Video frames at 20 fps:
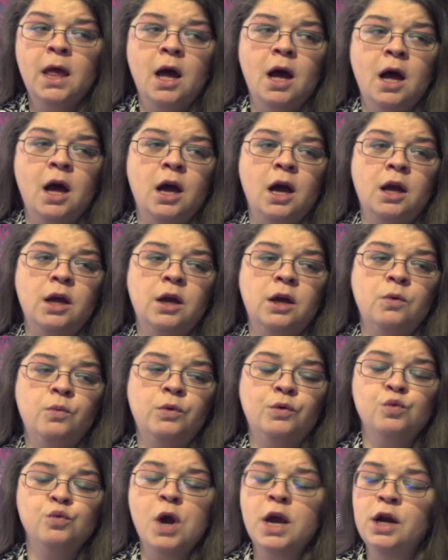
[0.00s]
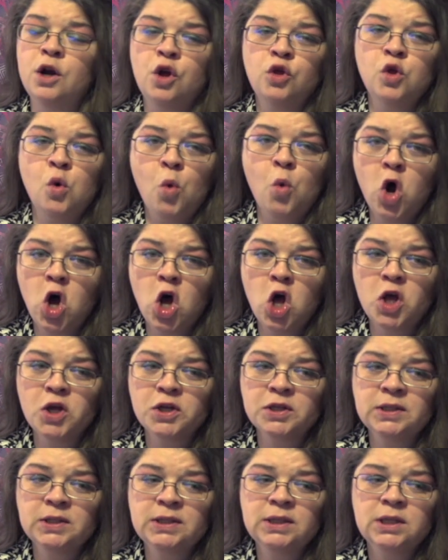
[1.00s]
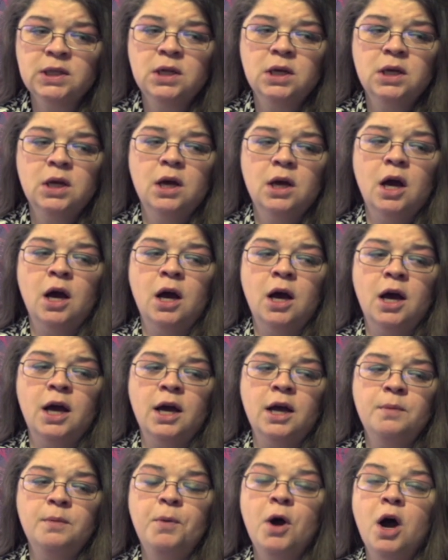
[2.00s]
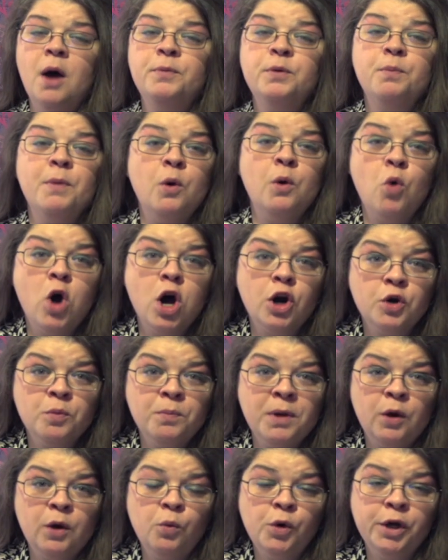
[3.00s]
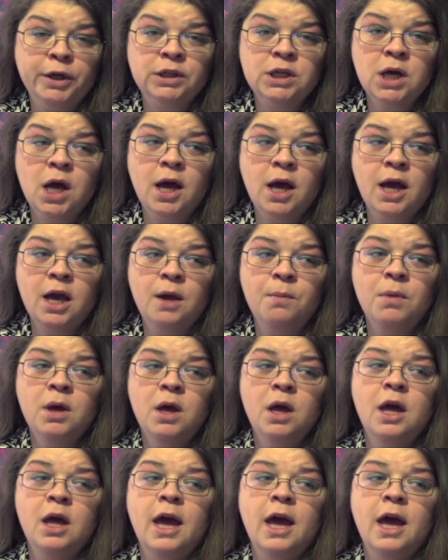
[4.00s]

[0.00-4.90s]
I would write on the walls, I popped my waterbed one time.